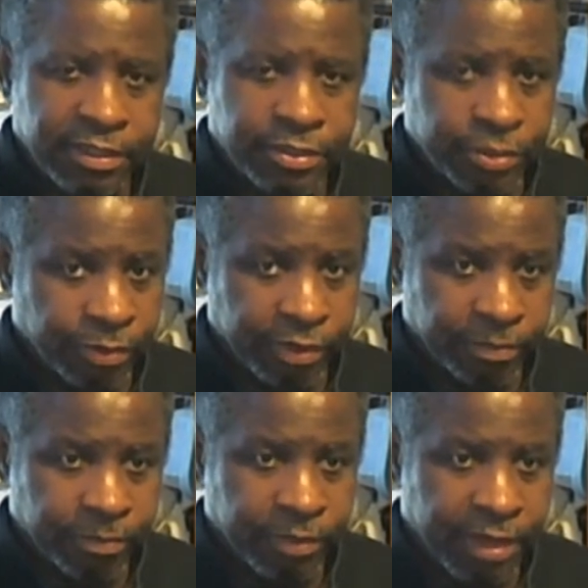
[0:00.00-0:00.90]
two of
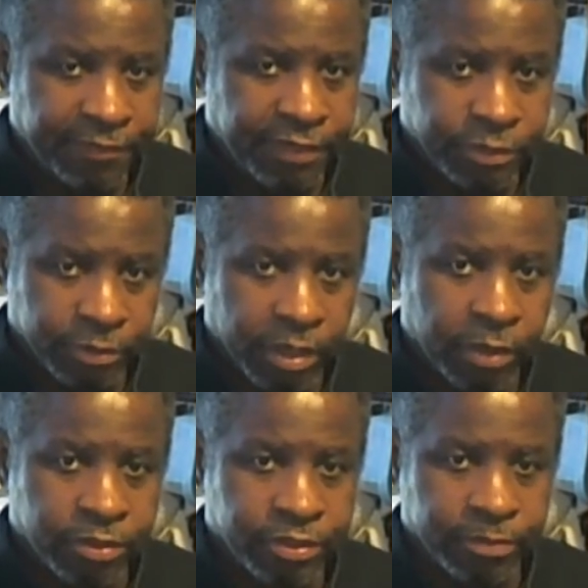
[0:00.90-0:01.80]
them have digital
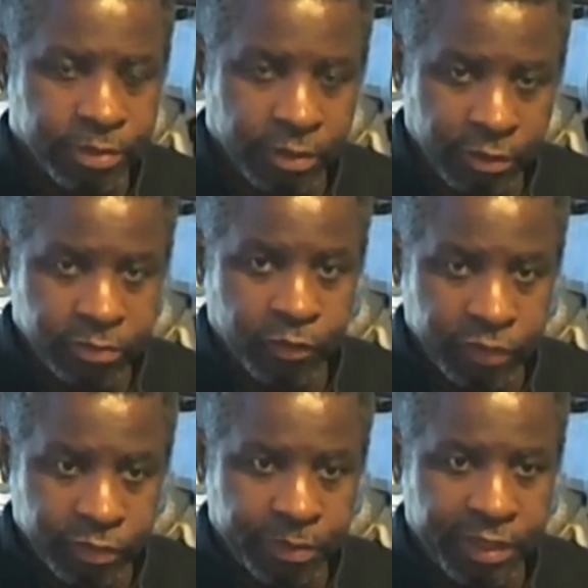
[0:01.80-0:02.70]
codes to them, so those
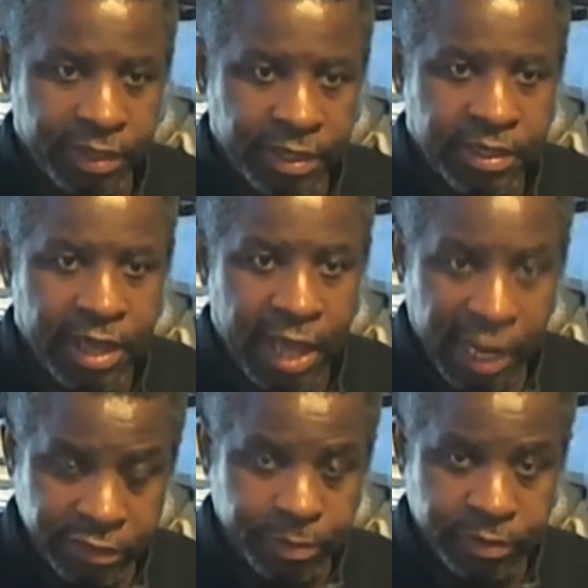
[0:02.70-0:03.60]
movies will be
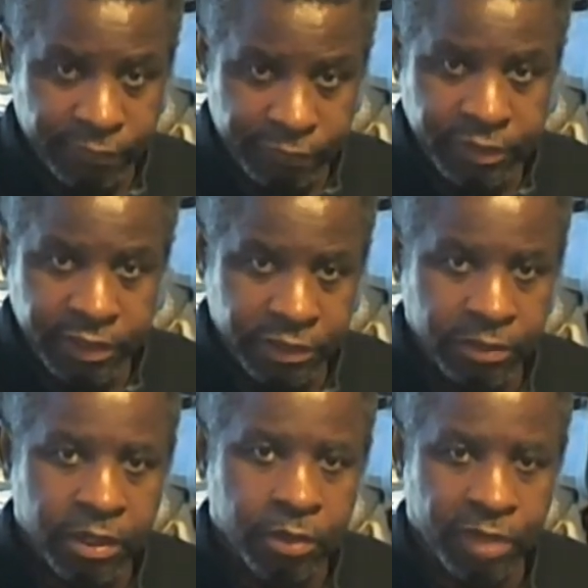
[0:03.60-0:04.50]
eligible for a digital
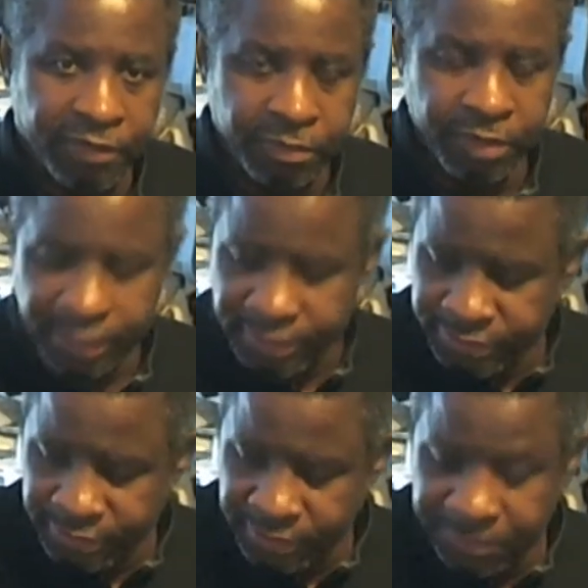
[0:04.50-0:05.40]
code giveaway.
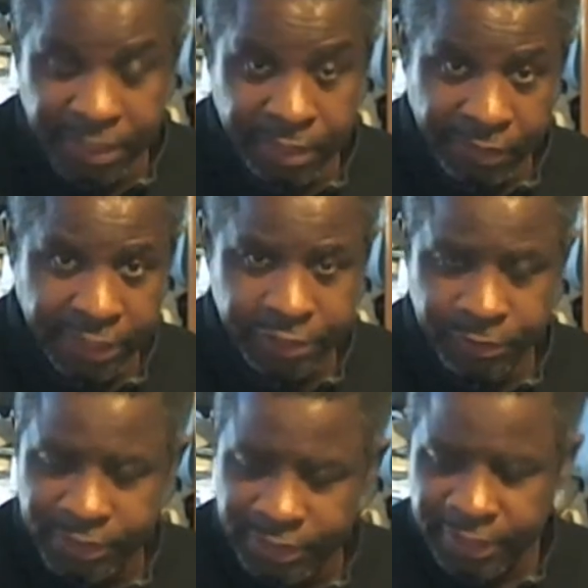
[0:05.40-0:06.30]
So let me get right to
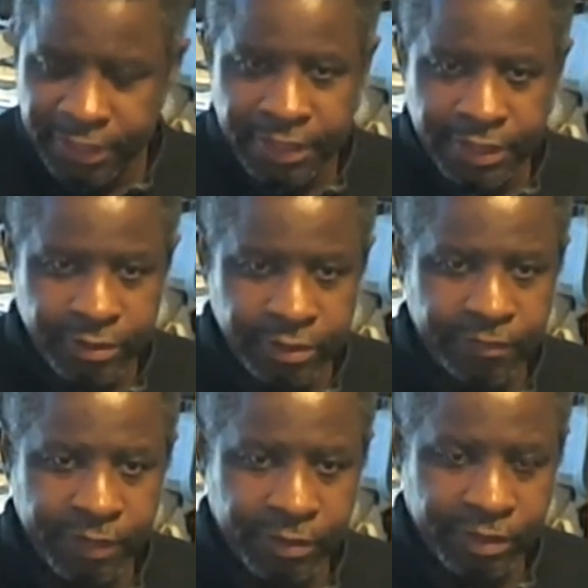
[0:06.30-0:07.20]
it, so this
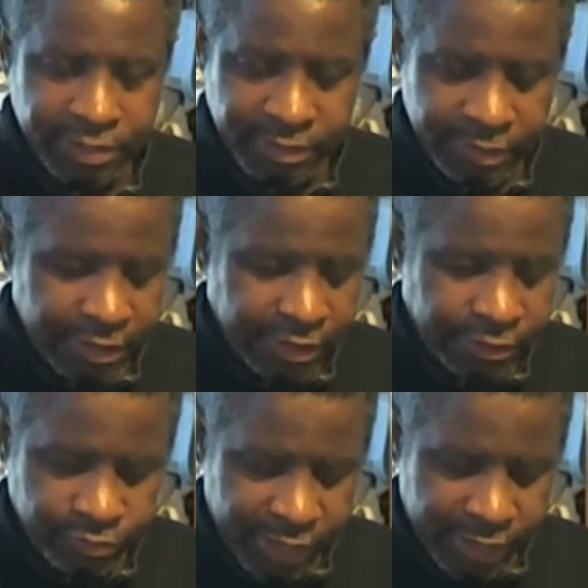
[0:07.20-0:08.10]
video doesn't
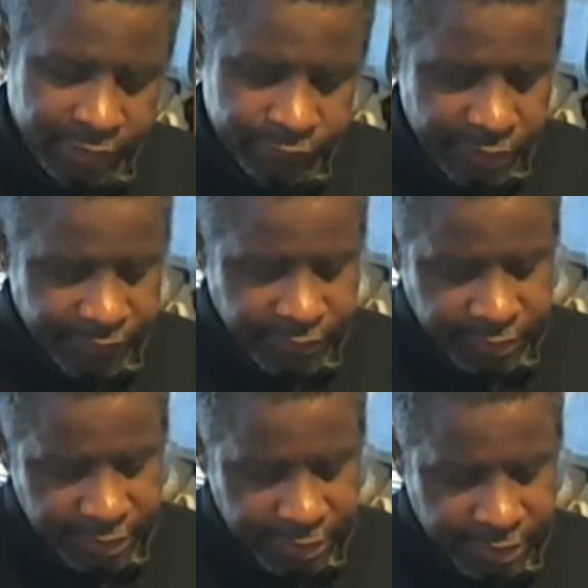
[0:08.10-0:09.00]
drag out
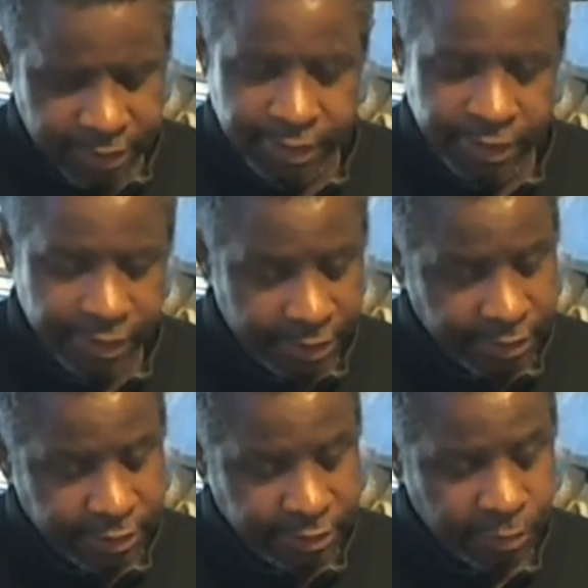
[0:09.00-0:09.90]
forever.
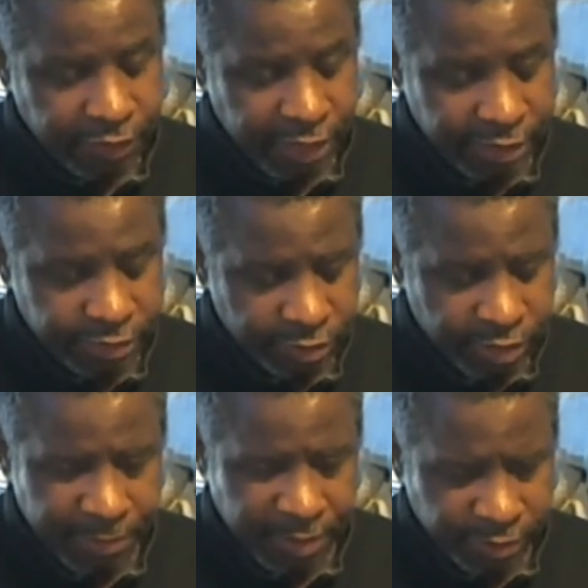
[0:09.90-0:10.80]
This movie
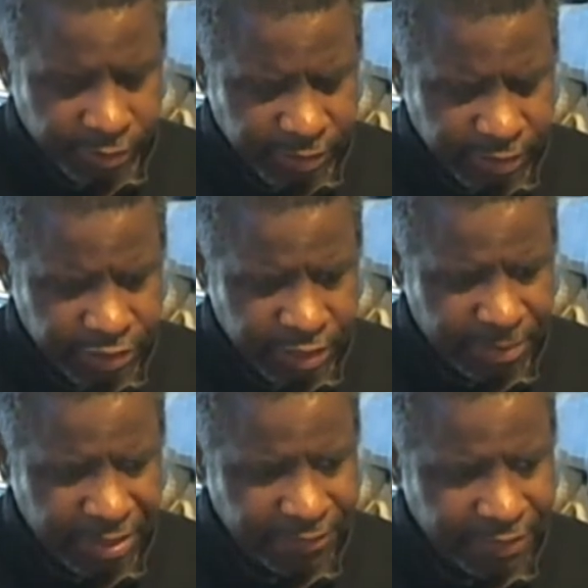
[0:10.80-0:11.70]
came out early this year, I
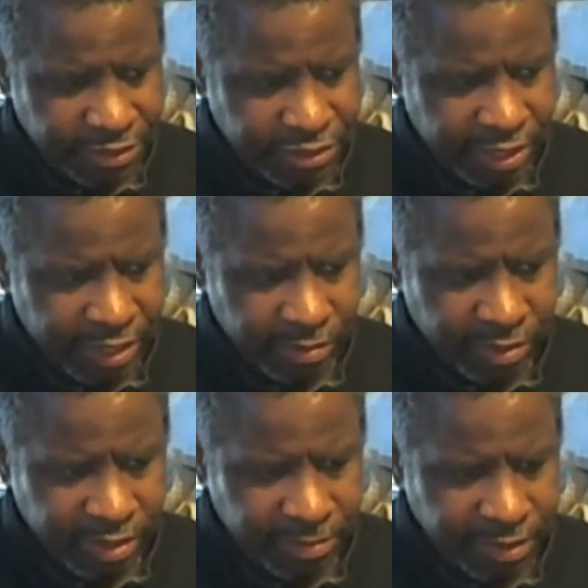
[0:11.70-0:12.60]
believe in
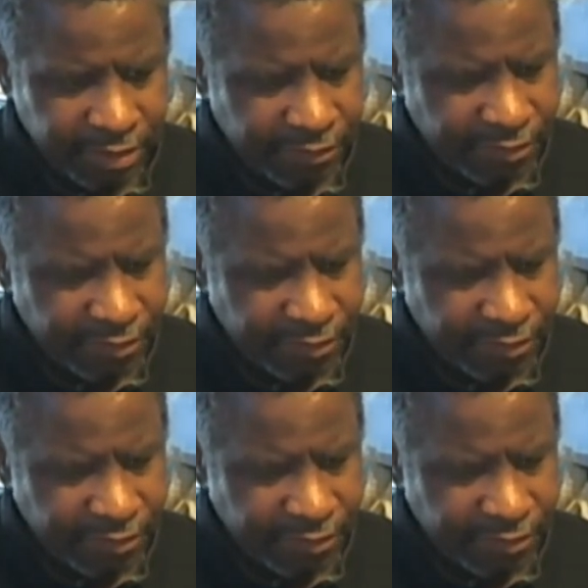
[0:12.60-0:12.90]
January, I believe.